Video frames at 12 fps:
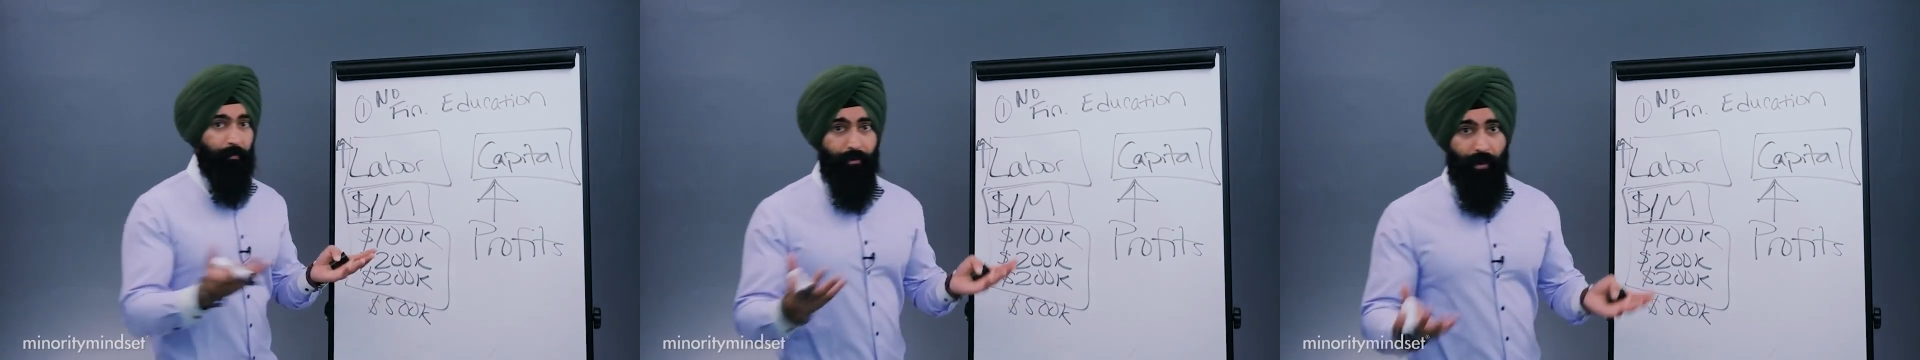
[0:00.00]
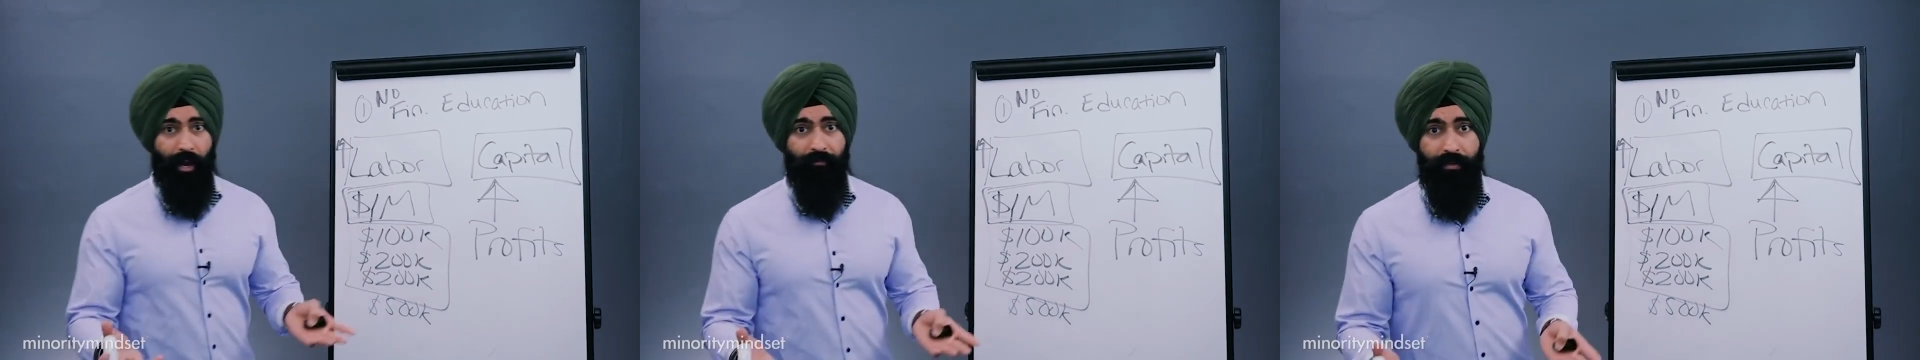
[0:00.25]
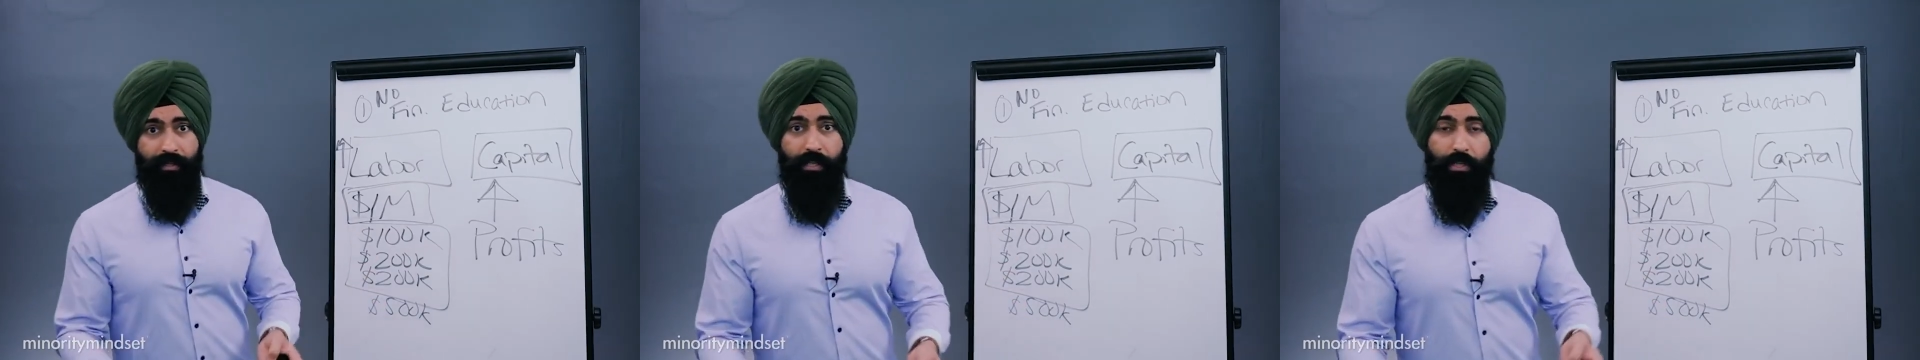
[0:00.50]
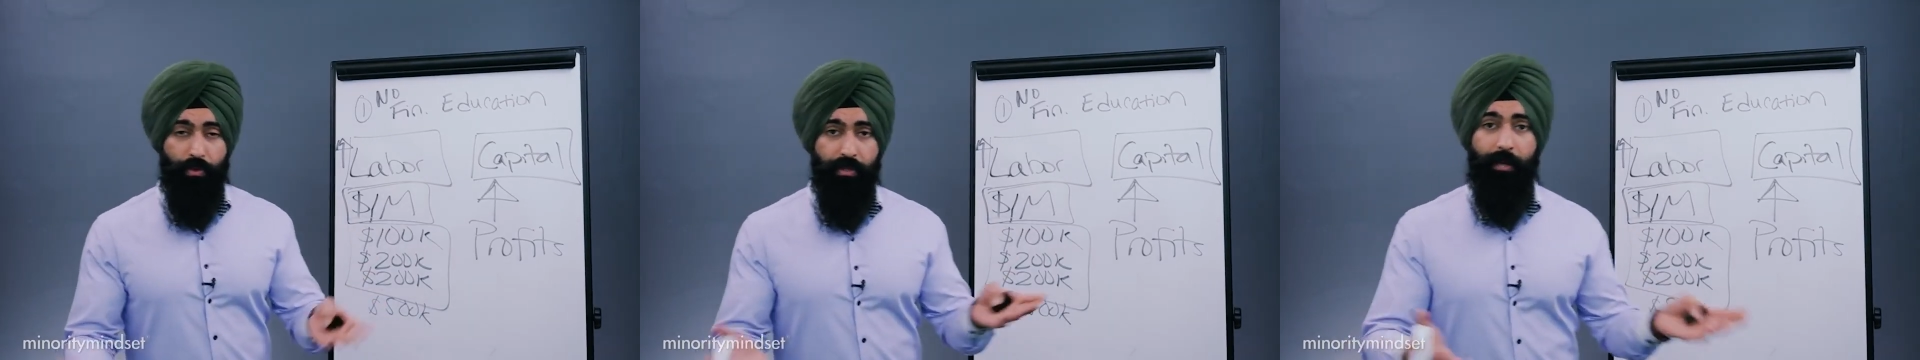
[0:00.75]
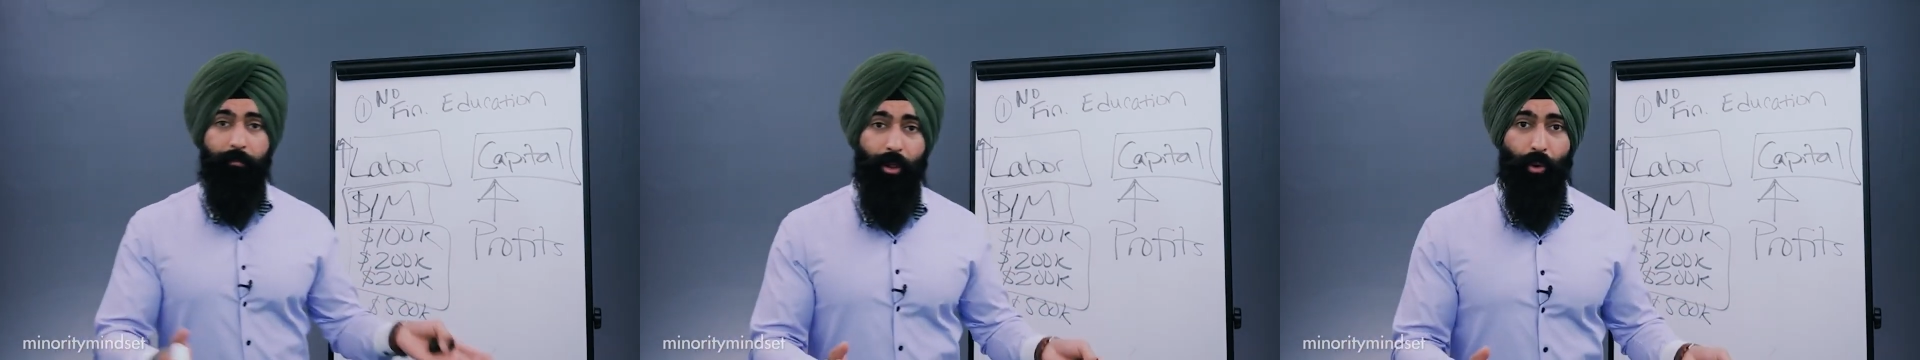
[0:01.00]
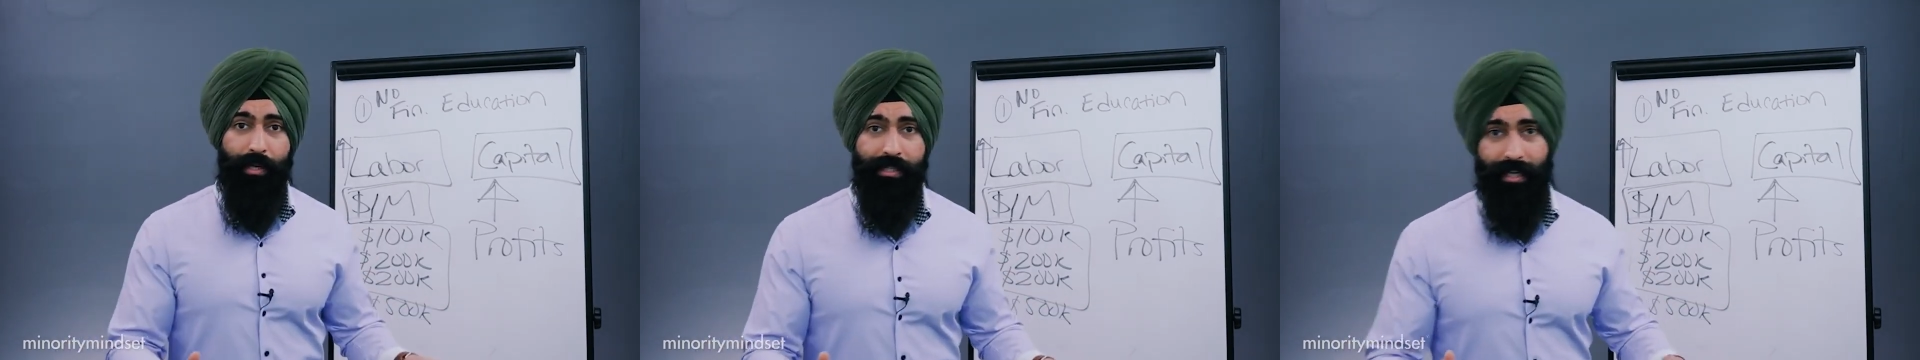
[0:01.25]
the profit, to the
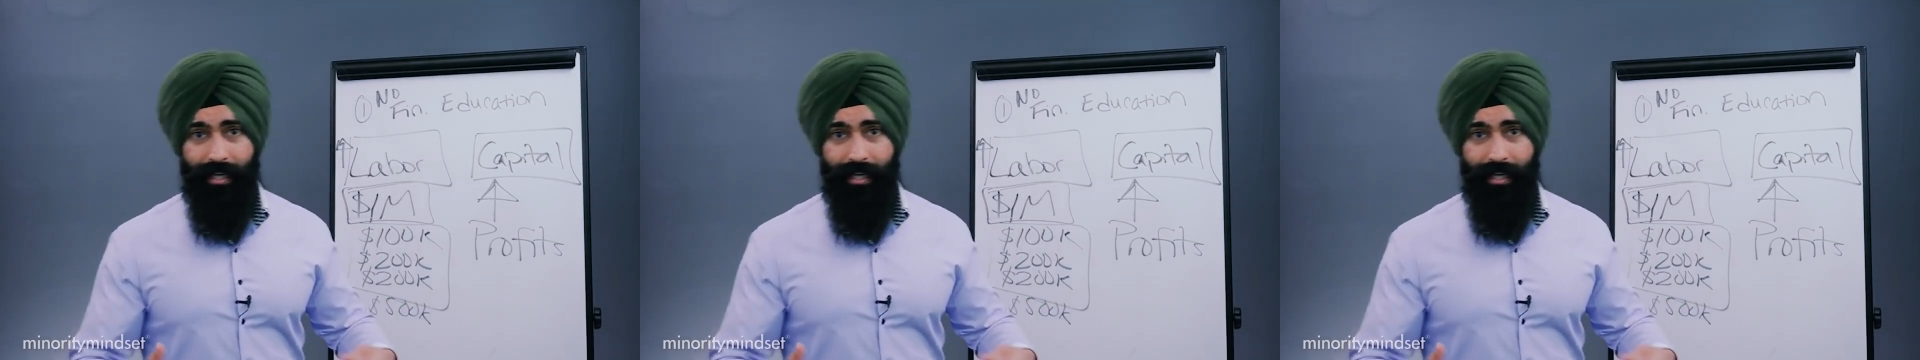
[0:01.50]
employees,